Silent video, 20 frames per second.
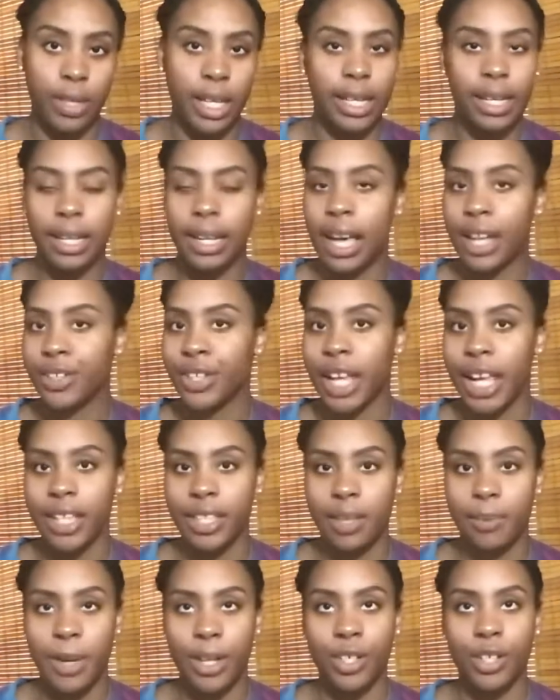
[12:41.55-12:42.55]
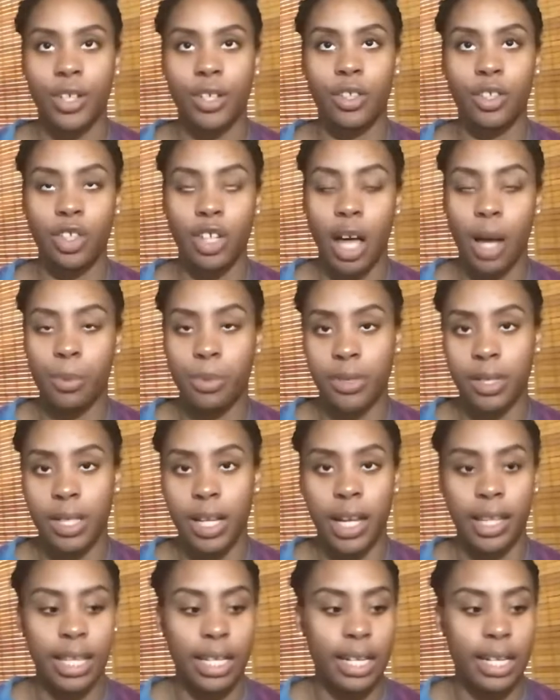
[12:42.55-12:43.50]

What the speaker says: They did not check to make sure the job was done.